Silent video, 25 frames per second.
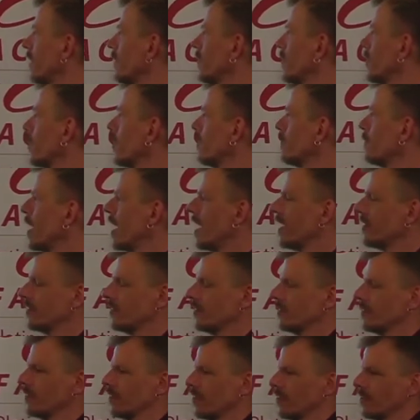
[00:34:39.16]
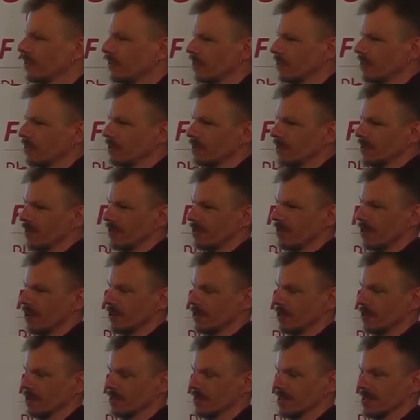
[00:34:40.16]
if you compare to a 32-bit
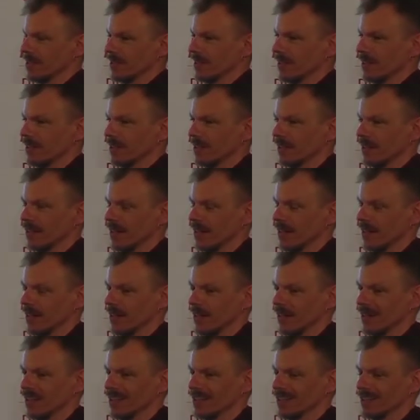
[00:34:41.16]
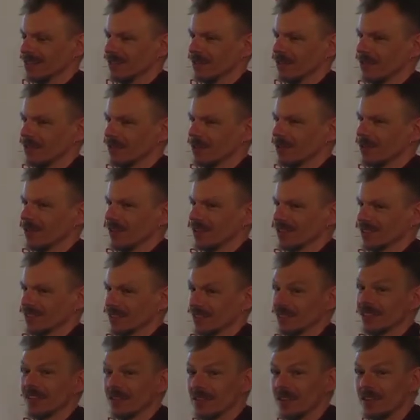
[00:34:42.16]
virtual machine, you of course
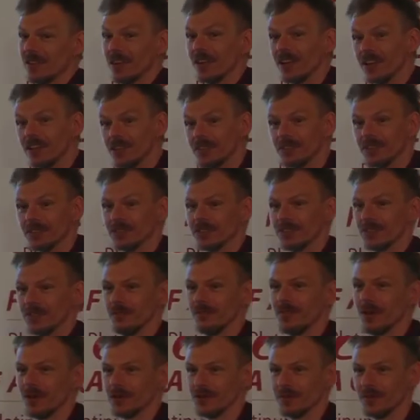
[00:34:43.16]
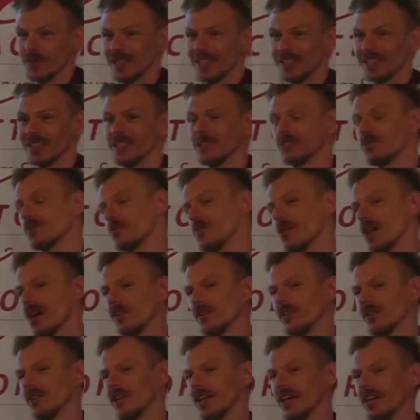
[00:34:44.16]
lose the possibility to
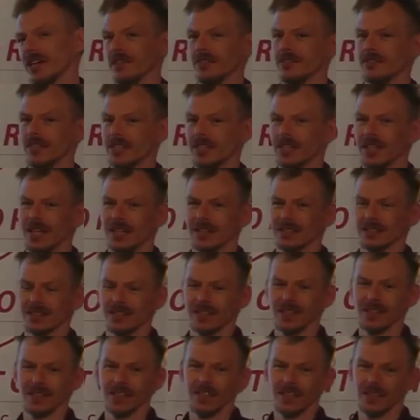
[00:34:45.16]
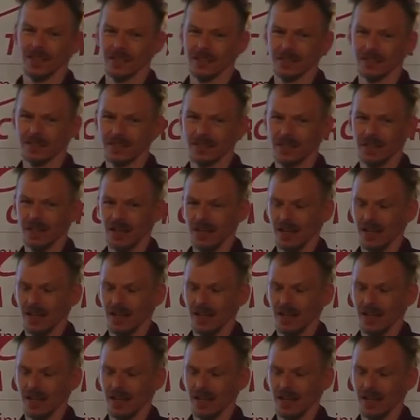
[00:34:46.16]
run on anything else than Linux.